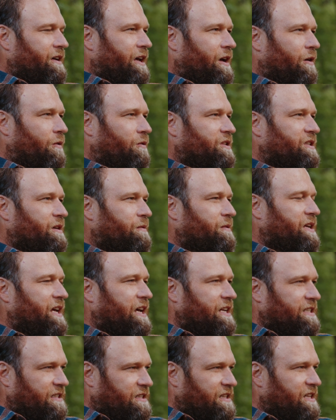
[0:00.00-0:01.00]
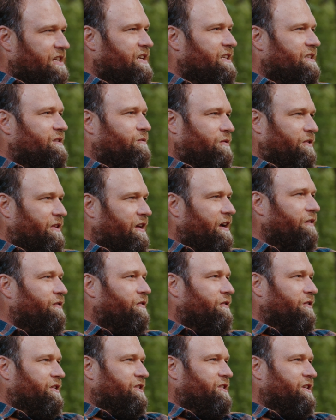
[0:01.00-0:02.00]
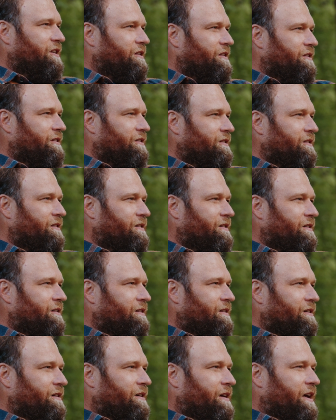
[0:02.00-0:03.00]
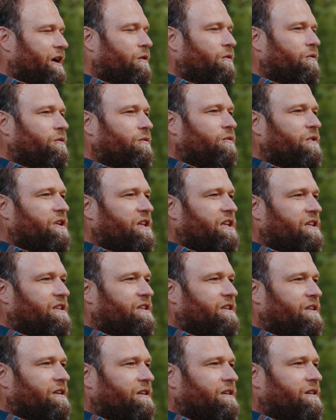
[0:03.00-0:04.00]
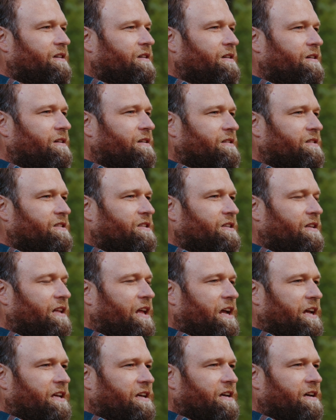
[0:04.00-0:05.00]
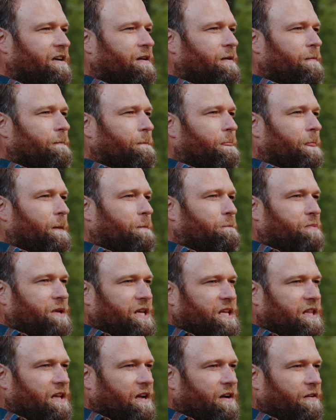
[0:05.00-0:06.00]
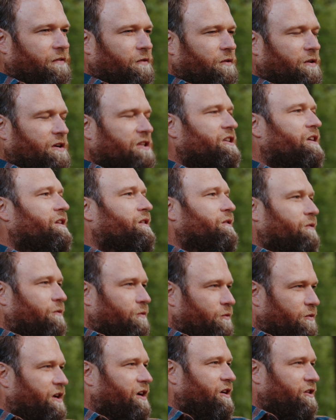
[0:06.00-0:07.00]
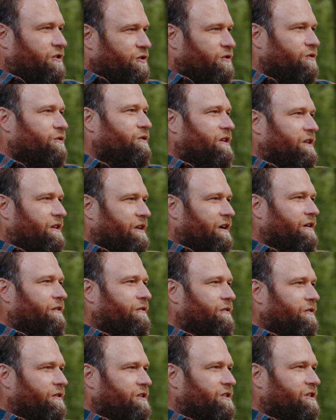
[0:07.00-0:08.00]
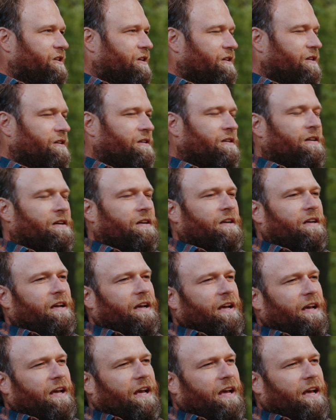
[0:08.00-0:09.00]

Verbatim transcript: And when somebody has needs, we're there for each other. That's right. And when we need to to like be there for each other, we are truly there that's for right. each other. Mm.